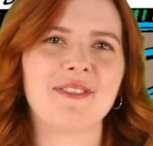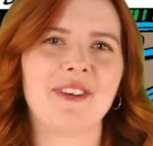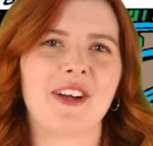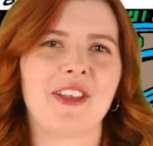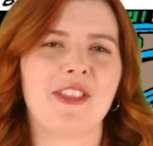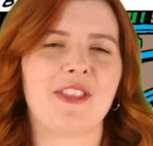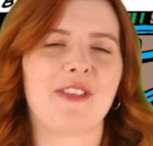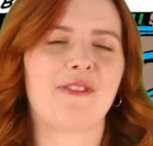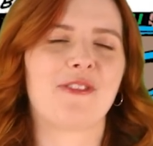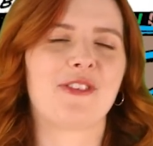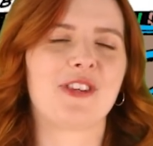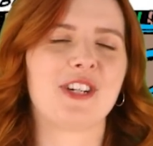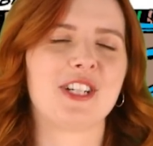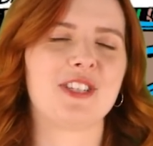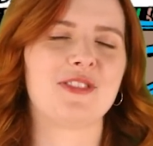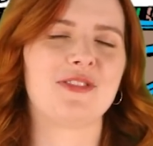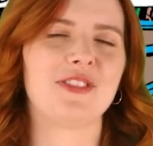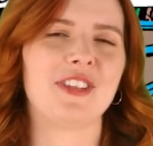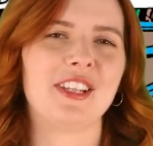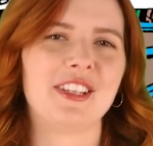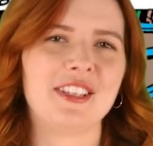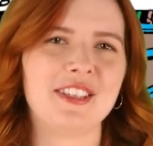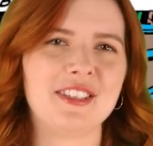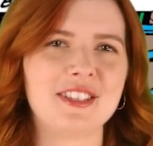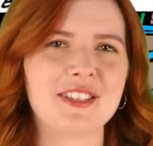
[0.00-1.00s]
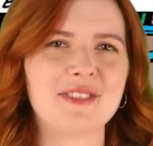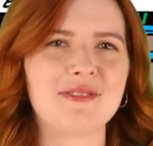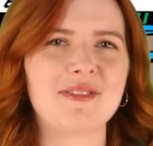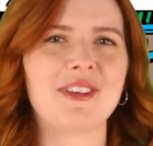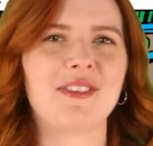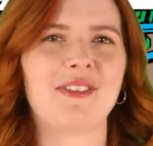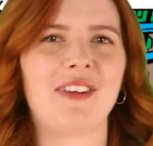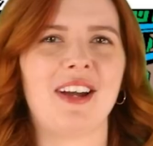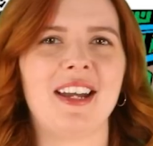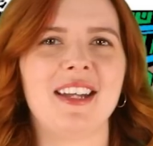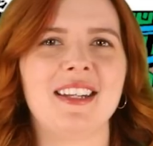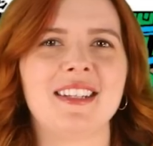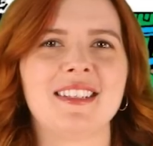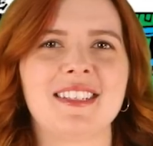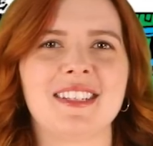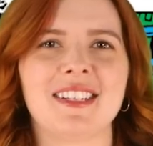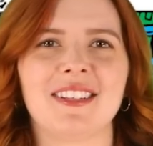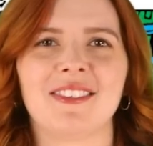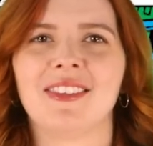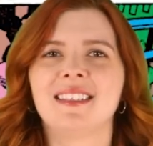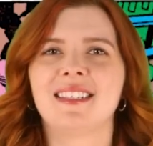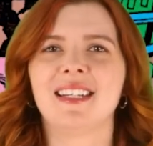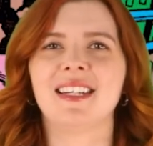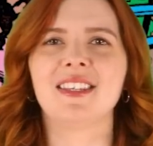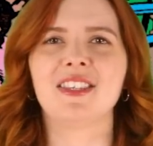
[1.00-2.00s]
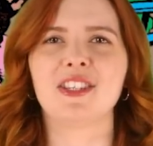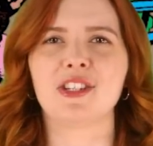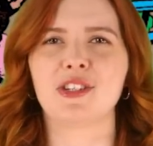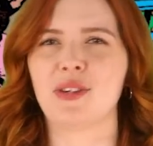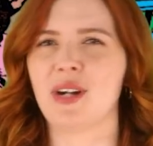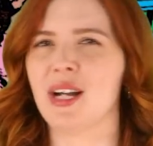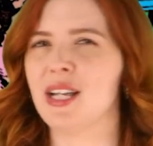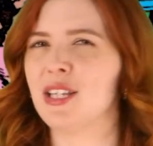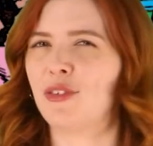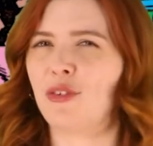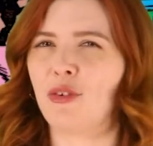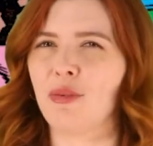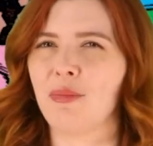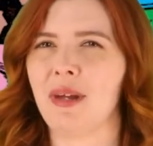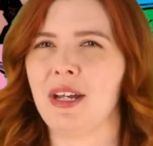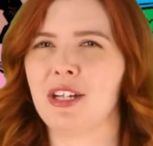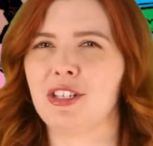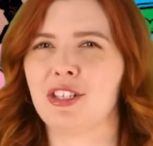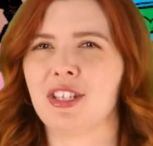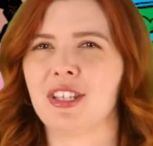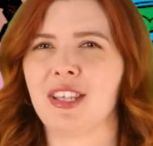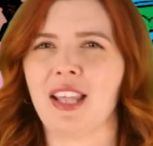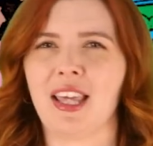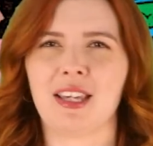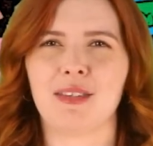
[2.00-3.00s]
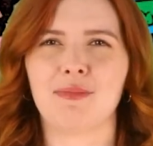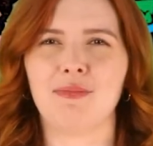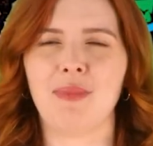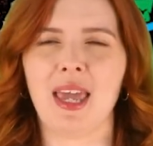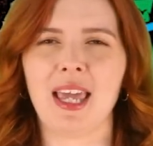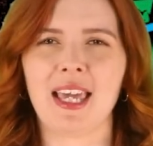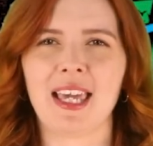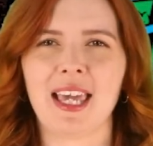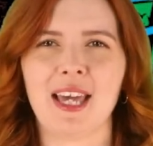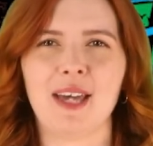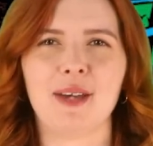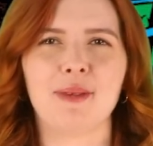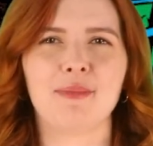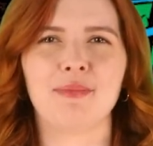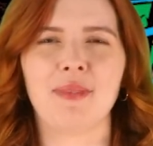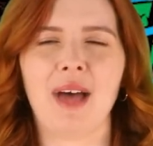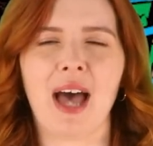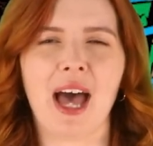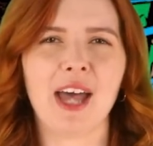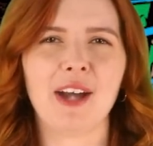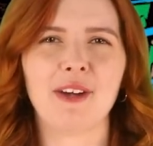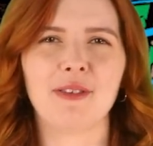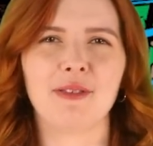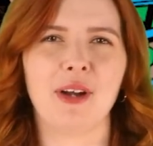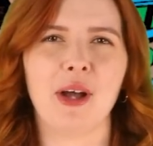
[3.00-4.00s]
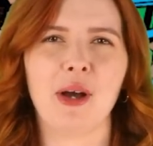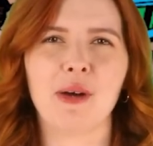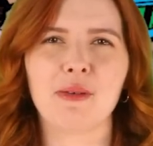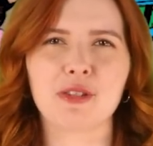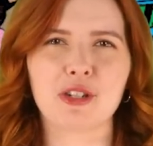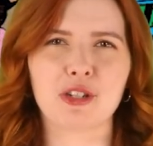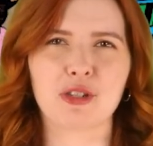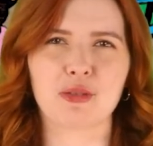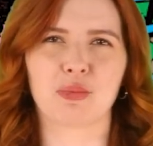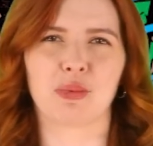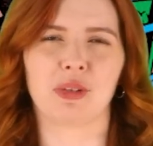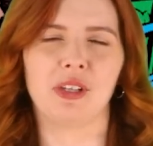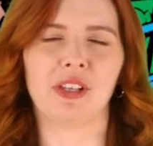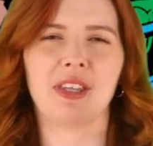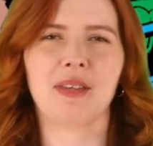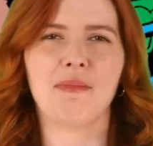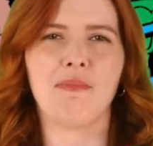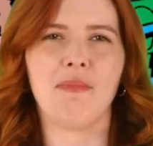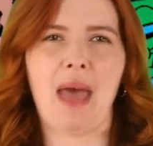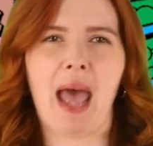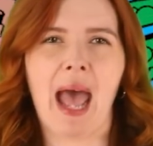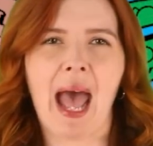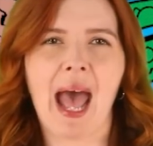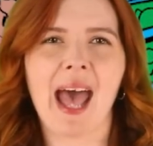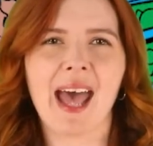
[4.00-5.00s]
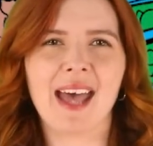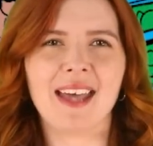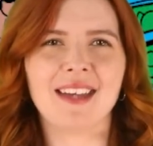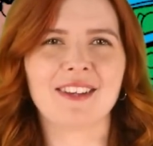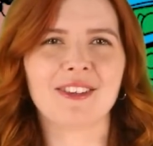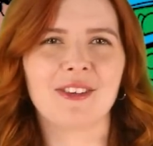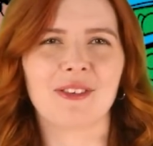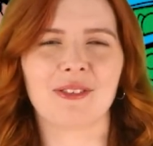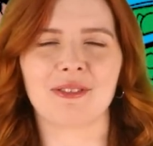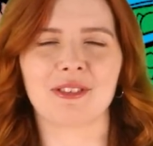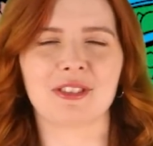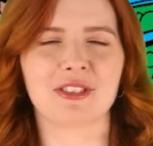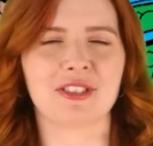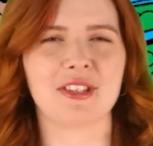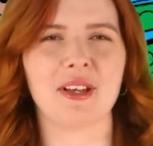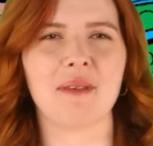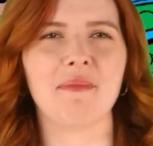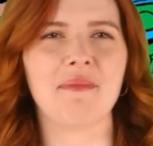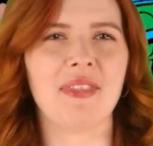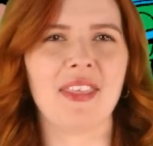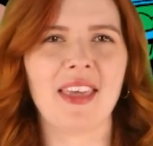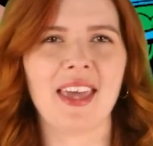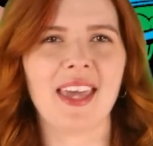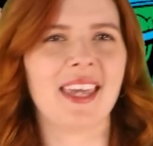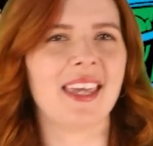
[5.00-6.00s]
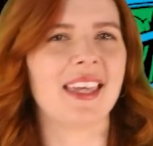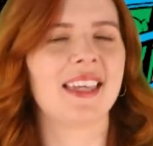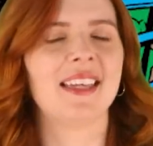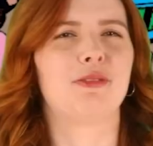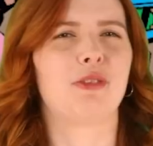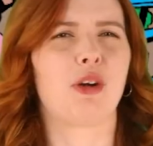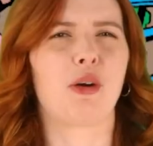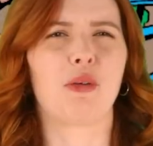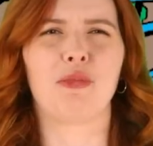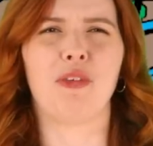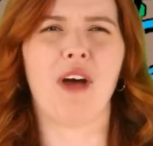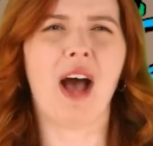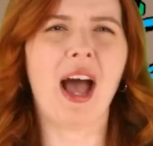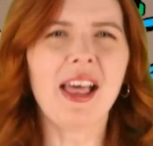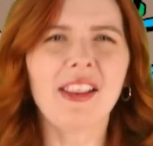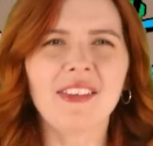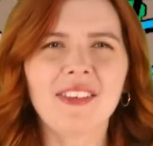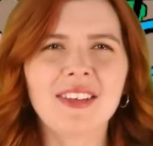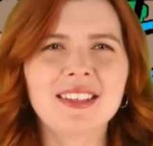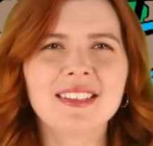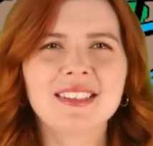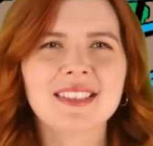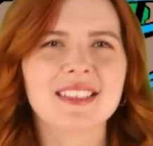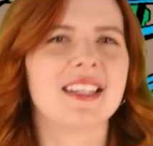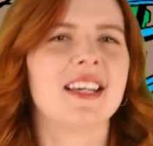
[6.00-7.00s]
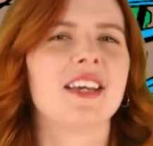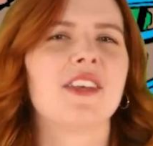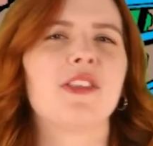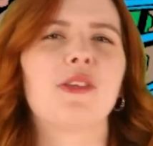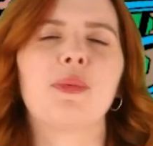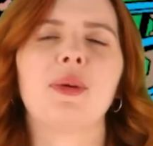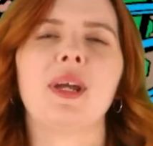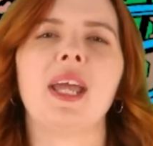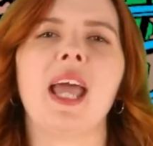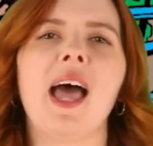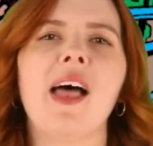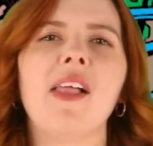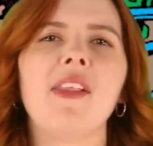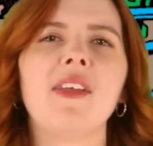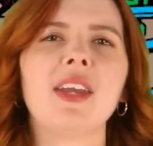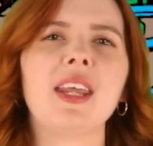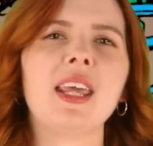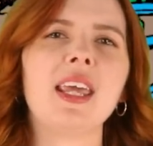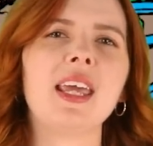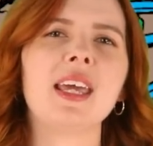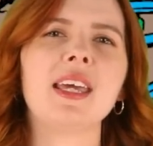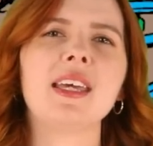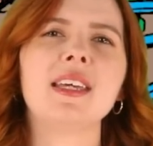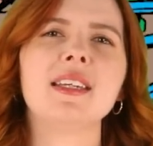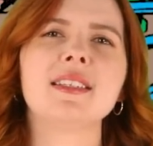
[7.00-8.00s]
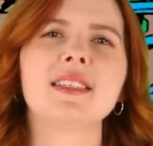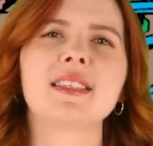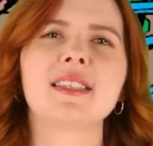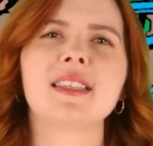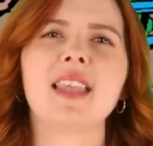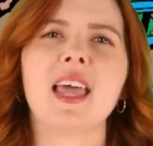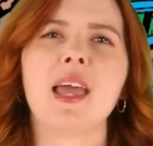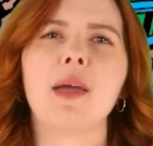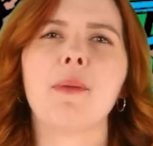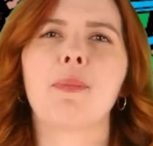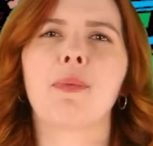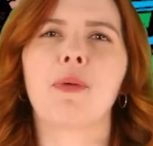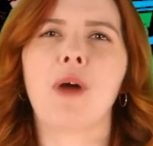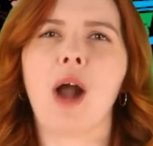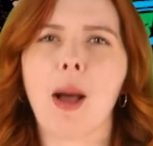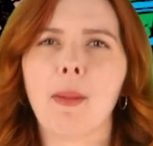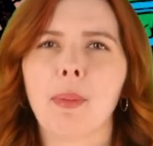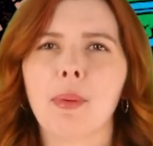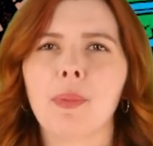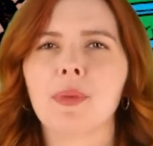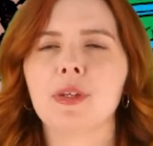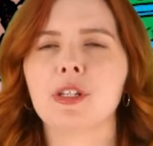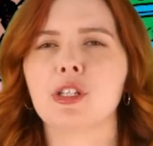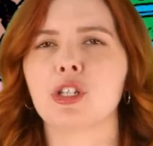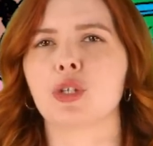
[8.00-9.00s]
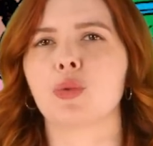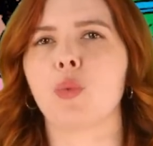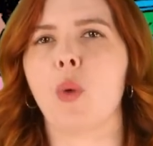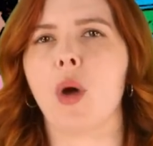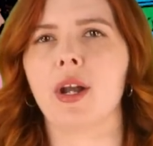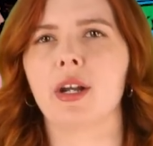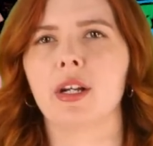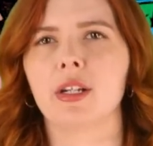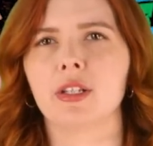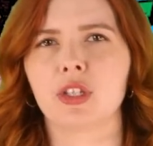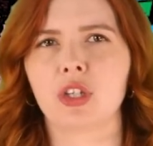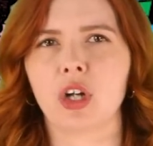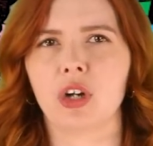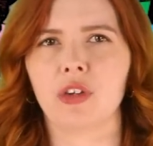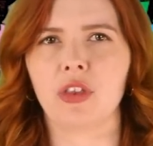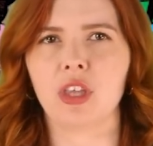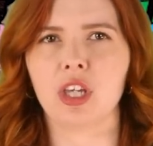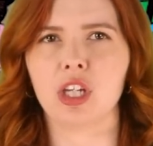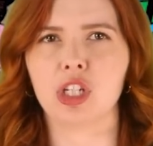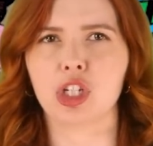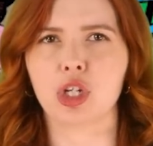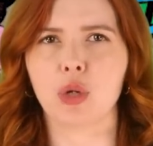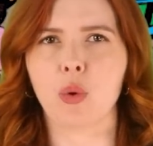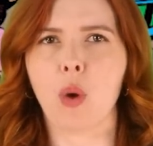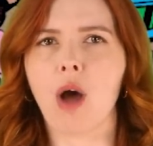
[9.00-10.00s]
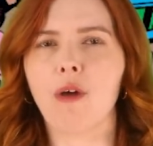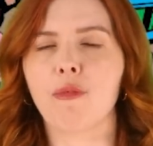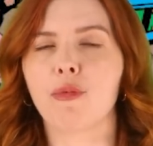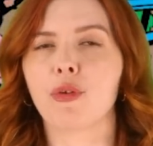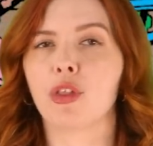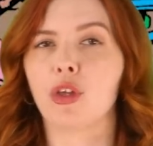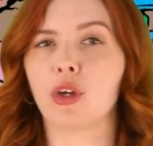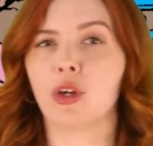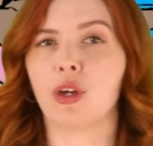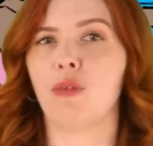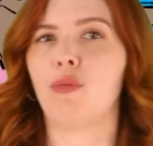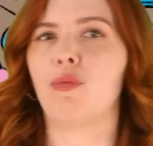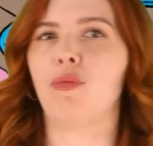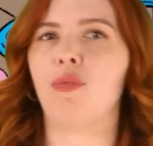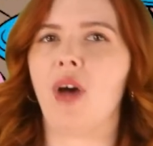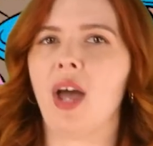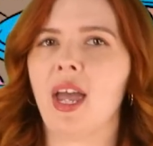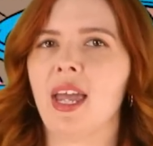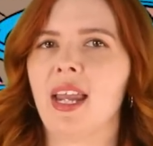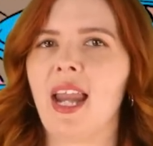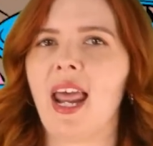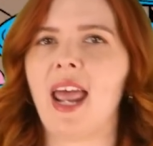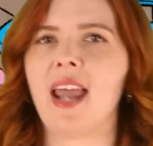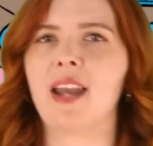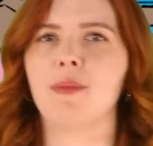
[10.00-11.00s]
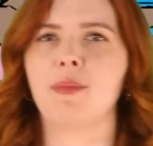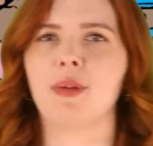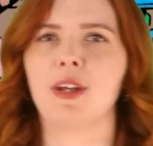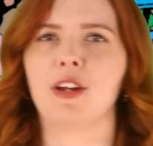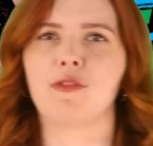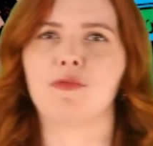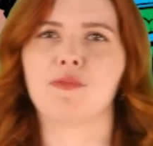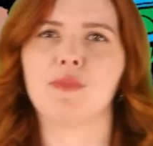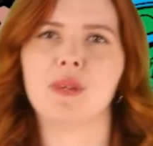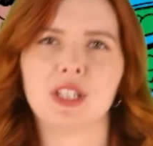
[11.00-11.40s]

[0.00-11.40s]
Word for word: one of the first villains we run into? Did the transformation like make him, I don't know, just really mad or something? Or violent? The reality is they probably just wanted to start the issue off with a good fight and a bit of